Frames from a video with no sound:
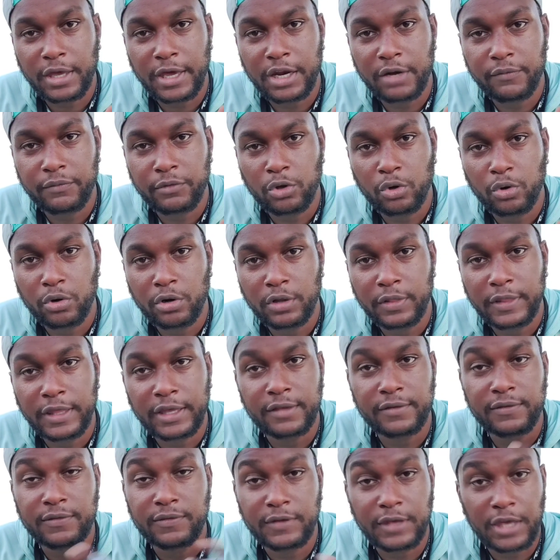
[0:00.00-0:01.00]
kind of lure.
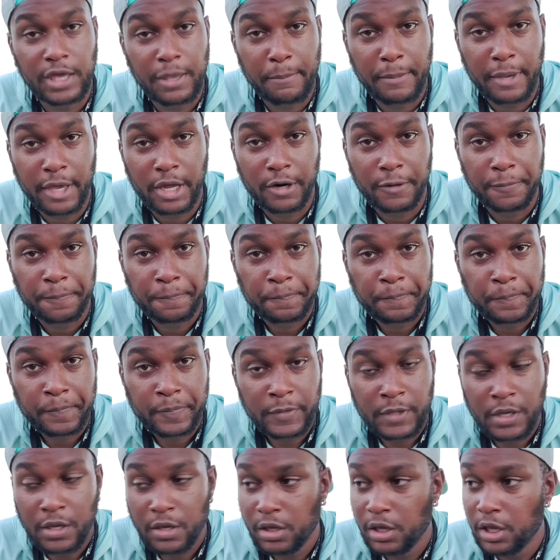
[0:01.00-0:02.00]
They can see it better,
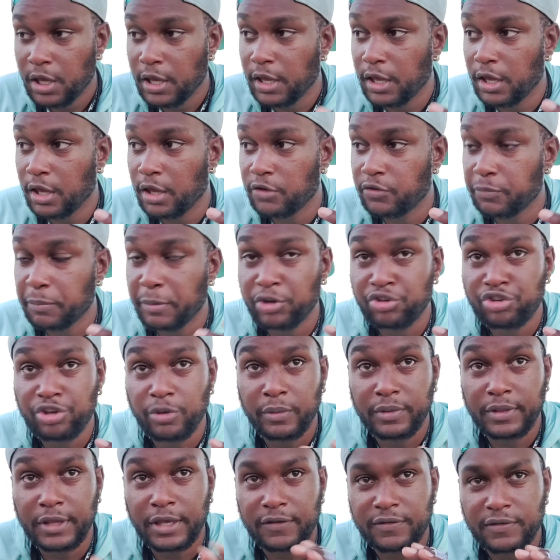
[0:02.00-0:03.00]

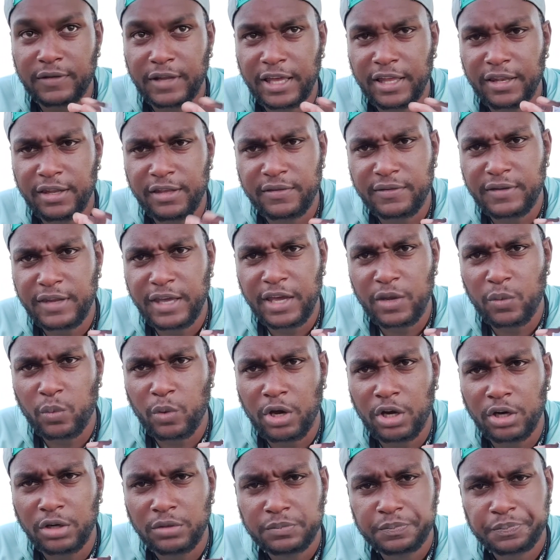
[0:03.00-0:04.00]
especially with that slightly
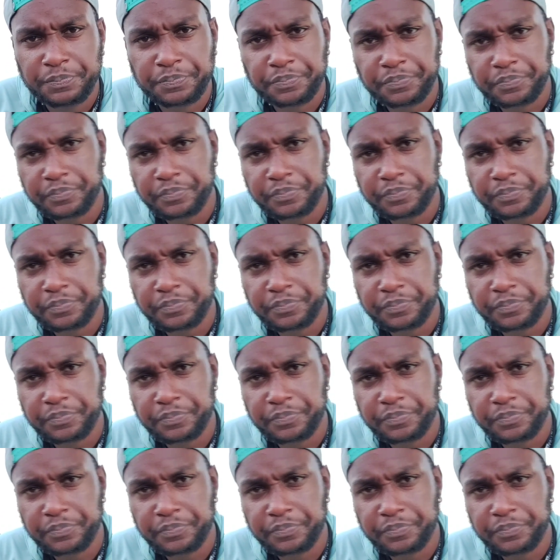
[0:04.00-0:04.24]
stained water.